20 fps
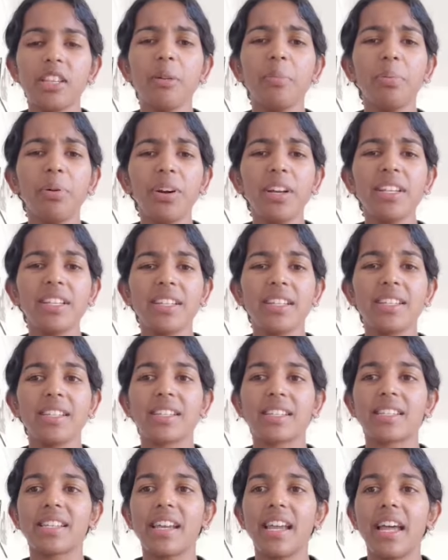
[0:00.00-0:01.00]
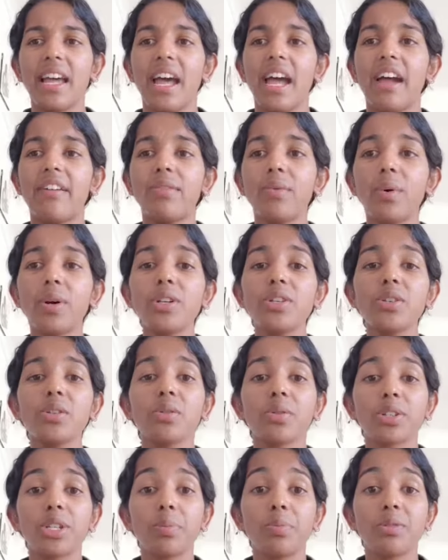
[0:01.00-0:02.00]
The point is, everyone should
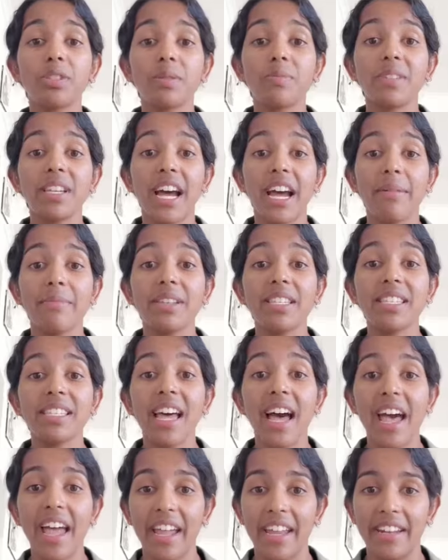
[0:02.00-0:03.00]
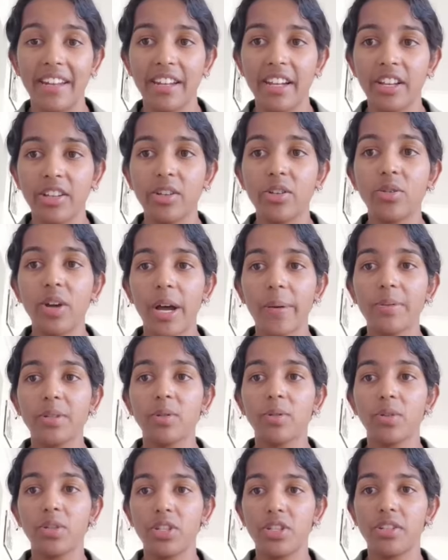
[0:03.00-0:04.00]
look to put some time aside to do
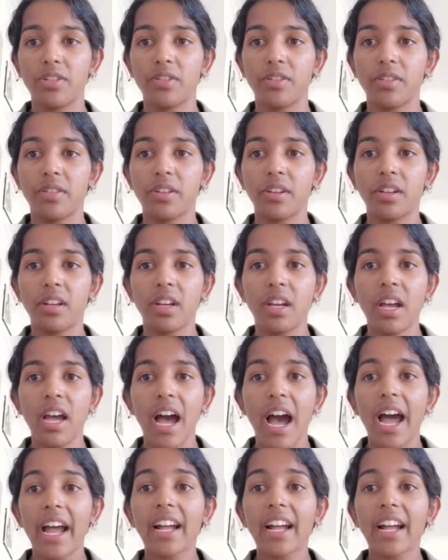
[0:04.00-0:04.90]
absolution.